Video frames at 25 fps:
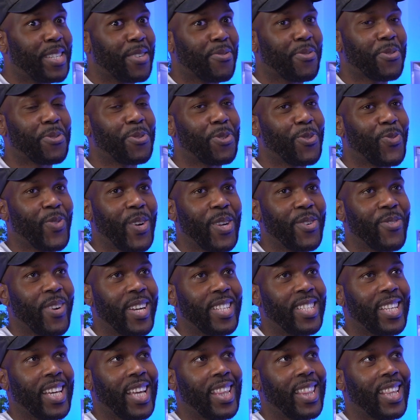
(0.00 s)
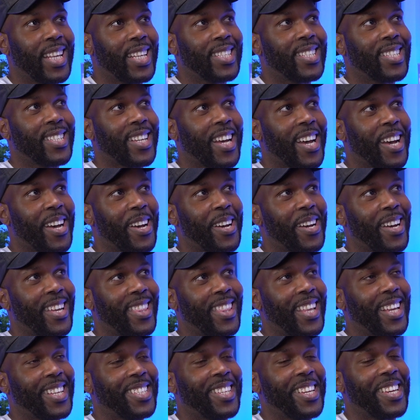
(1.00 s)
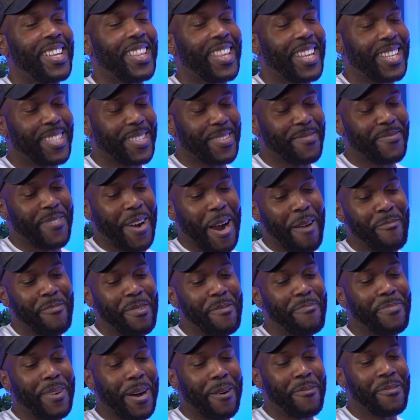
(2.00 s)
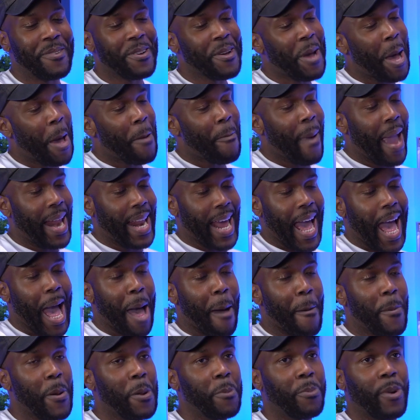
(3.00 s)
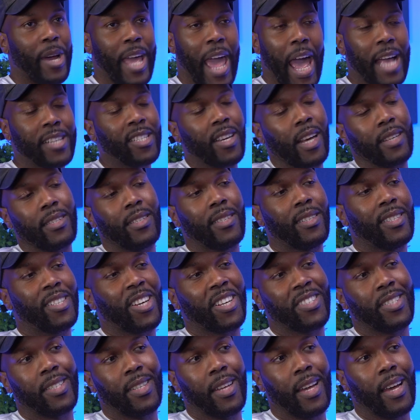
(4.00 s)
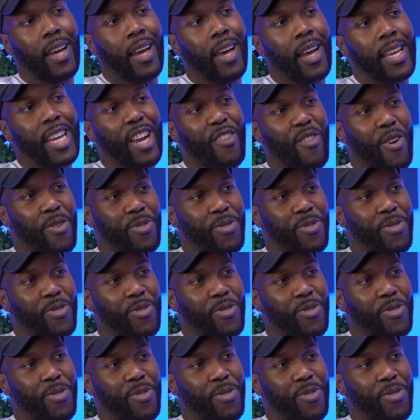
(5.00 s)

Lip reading: difficult fundraising in this environment, but made it happen. But yeah, just a year